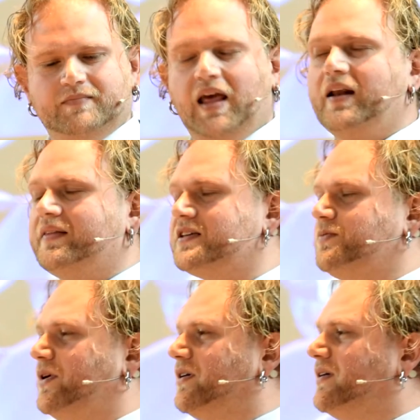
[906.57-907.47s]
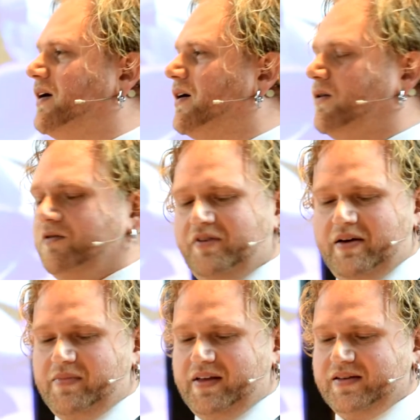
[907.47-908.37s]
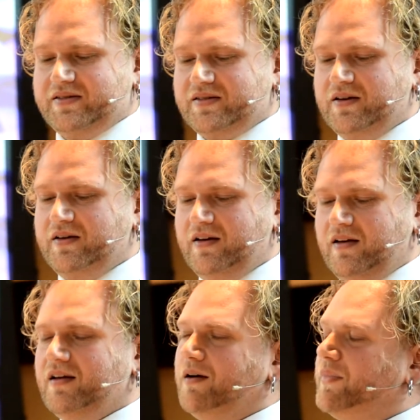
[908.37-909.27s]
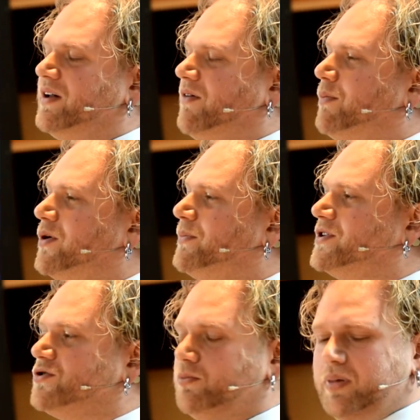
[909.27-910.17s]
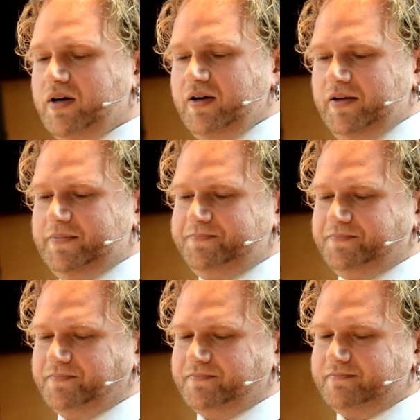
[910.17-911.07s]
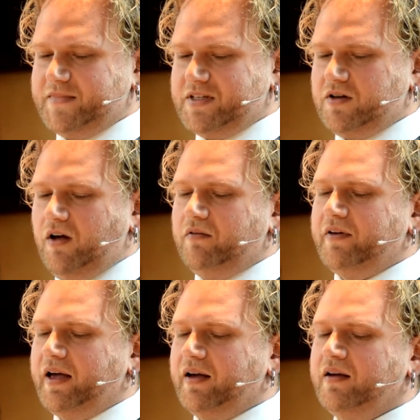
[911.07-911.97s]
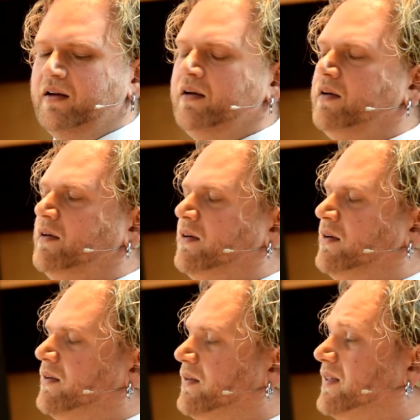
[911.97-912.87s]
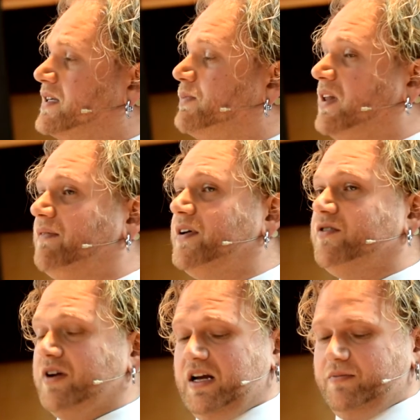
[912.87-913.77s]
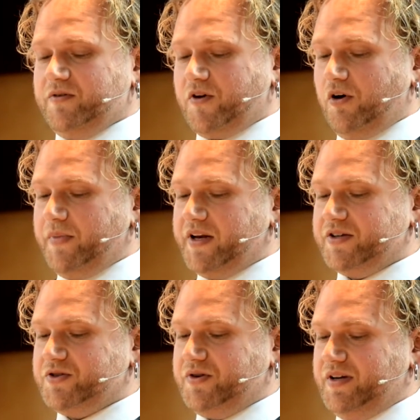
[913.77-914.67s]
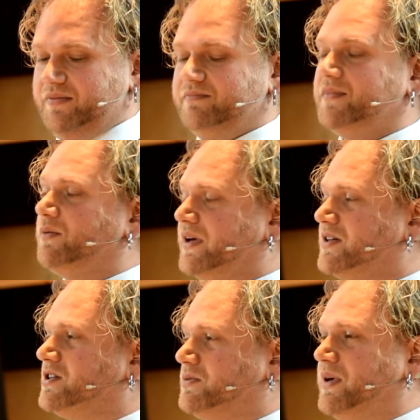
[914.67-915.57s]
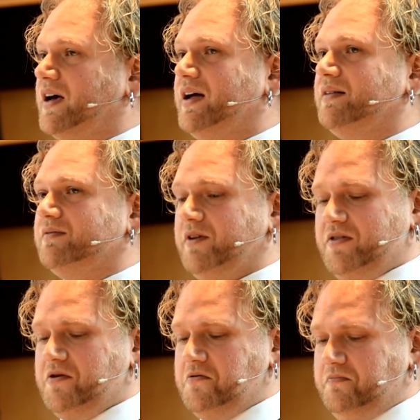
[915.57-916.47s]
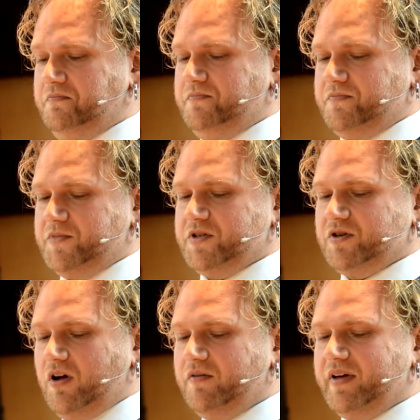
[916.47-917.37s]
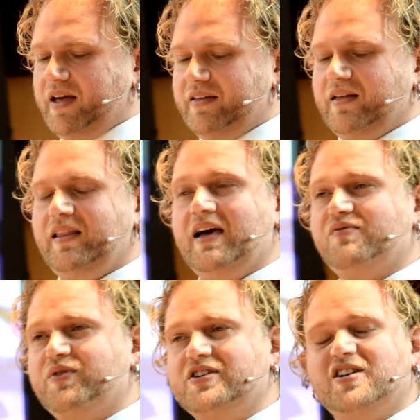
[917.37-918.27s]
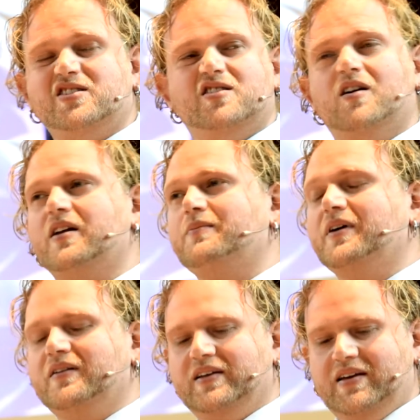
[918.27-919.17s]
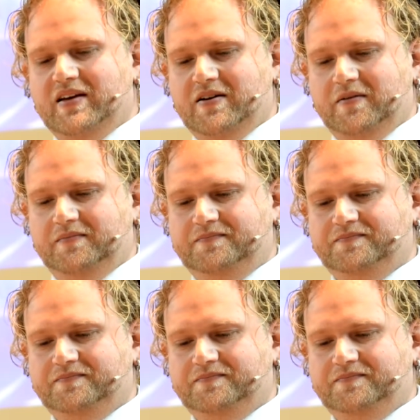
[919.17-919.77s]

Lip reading: And at this point, our whole family is a bit of a pupa soup, dissolving this beloved dream of co-ministry that we'd just begun with you, dissolving the life we just started building here.